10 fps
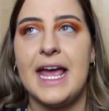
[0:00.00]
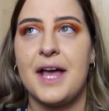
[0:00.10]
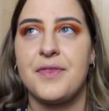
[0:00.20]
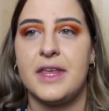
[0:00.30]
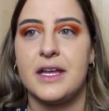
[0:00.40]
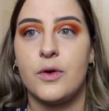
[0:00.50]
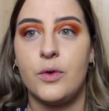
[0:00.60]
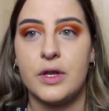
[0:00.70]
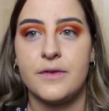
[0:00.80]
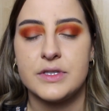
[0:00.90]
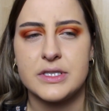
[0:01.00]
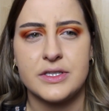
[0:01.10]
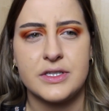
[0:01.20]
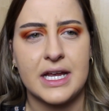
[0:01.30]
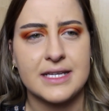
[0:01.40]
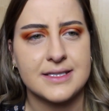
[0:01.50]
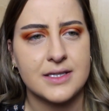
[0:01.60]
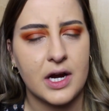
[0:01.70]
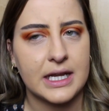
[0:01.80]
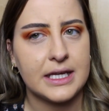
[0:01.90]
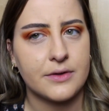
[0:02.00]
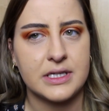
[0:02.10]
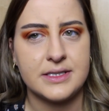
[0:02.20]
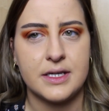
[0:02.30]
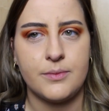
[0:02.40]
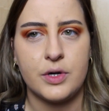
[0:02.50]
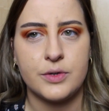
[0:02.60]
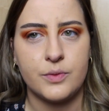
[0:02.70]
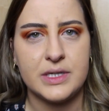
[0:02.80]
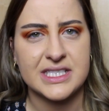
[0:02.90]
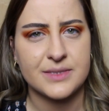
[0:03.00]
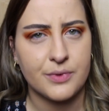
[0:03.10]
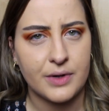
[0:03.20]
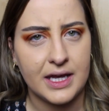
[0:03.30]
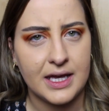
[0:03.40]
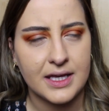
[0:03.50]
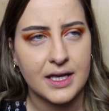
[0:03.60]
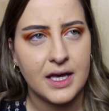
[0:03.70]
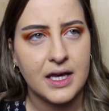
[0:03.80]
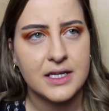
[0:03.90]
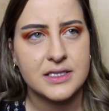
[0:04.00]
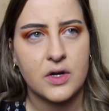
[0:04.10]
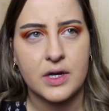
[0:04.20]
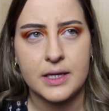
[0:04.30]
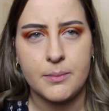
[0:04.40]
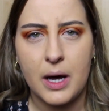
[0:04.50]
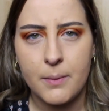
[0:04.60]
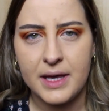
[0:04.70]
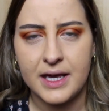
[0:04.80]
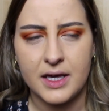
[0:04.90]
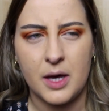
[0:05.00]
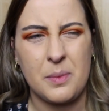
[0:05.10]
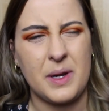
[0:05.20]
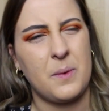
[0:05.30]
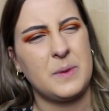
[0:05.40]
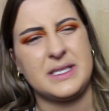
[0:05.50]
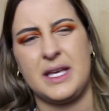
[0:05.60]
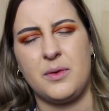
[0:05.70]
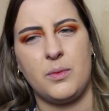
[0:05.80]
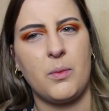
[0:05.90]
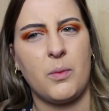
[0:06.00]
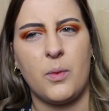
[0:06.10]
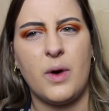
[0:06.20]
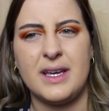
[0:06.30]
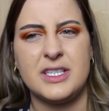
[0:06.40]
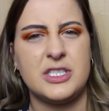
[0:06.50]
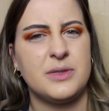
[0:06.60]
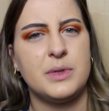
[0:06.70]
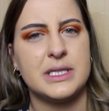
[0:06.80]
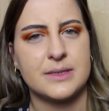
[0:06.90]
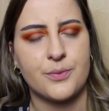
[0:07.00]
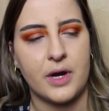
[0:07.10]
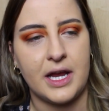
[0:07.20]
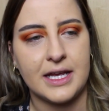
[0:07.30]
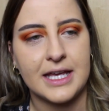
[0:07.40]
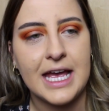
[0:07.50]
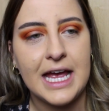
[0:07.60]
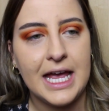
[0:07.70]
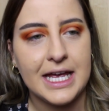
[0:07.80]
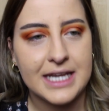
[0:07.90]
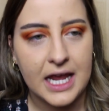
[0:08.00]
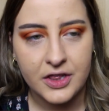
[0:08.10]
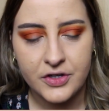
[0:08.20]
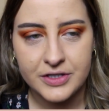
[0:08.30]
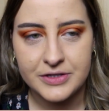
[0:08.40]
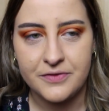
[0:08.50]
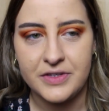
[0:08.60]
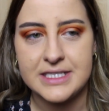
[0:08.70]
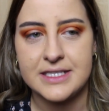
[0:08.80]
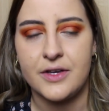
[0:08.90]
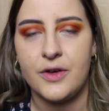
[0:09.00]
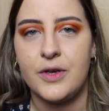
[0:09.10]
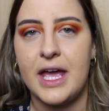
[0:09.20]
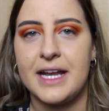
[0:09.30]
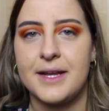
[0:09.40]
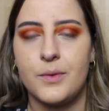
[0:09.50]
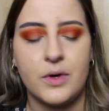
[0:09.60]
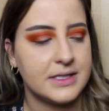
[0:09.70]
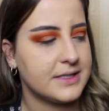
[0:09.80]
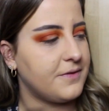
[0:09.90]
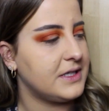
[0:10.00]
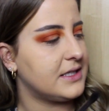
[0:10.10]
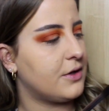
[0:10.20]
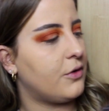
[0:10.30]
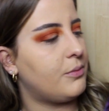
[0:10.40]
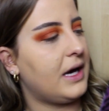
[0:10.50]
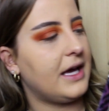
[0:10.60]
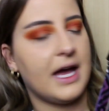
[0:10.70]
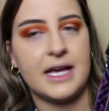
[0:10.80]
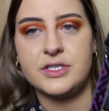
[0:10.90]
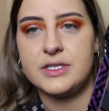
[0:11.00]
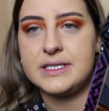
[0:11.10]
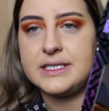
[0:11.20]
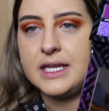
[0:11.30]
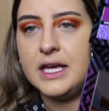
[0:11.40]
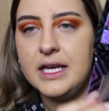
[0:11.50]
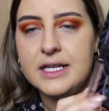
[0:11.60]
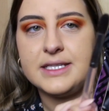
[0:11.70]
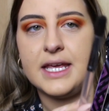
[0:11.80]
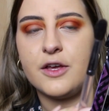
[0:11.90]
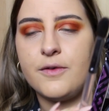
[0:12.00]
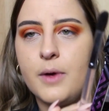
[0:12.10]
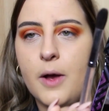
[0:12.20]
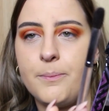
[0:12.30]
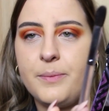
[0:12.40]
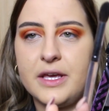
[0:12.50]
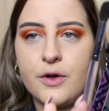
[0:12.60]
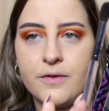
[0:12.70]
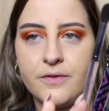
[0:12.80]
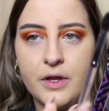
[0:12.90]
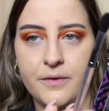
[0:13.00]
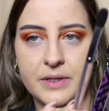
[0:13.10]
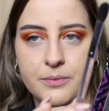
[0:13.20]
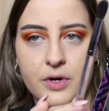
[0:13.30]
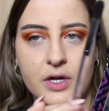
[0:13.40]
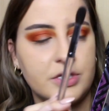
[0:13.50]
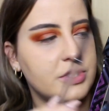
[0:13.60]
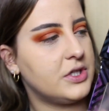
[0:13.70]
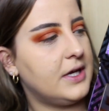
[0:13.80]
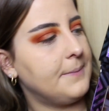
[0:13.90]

and then all of a sudden I started hearing someone whispering, talking about makeup, and I was like, why is she whispering? And I look at the video, and it was a video by, I just take a bigger fluffy brush